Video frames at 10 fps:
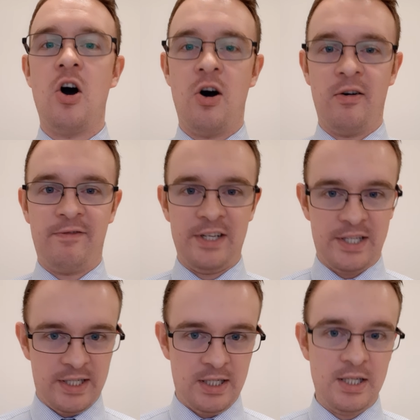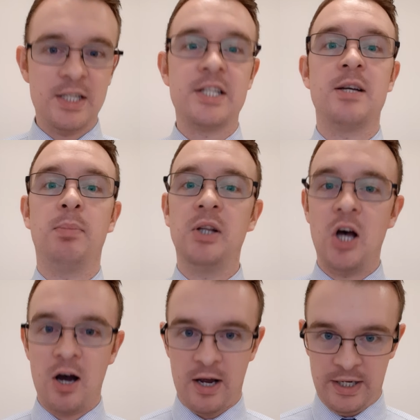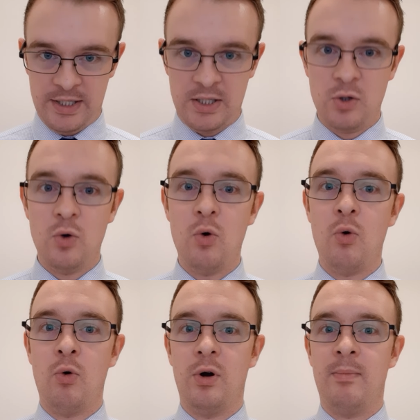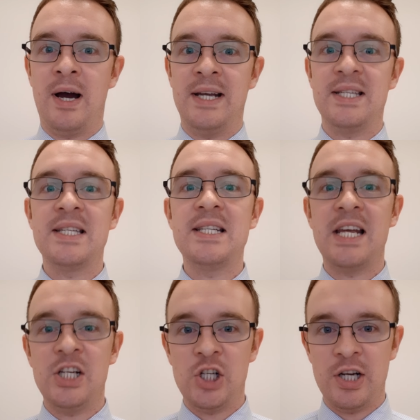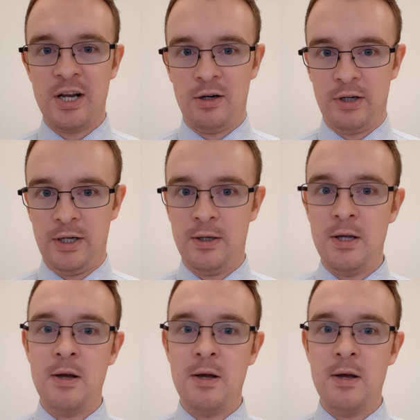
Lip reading: office supplies or my stationery.